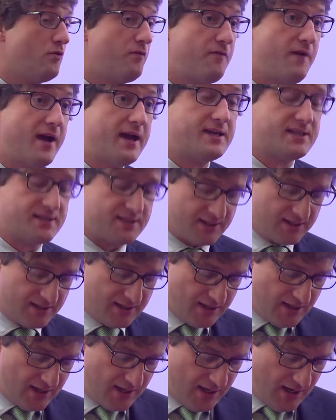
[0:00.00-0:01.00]
face
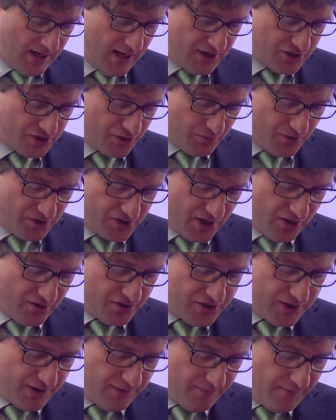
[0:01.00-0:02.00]
as a
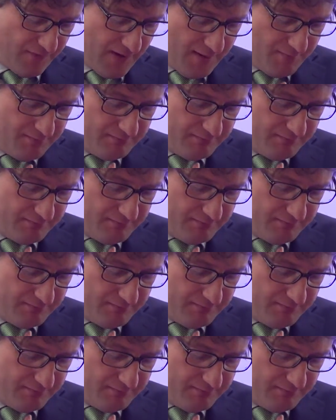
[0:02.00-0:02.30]
result of